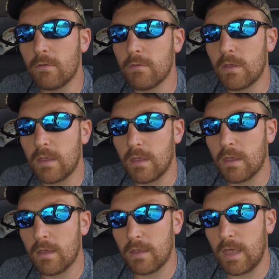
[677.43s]

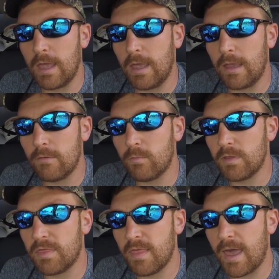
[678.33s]
And
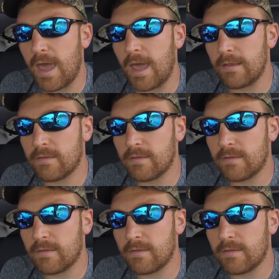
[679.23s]
with that,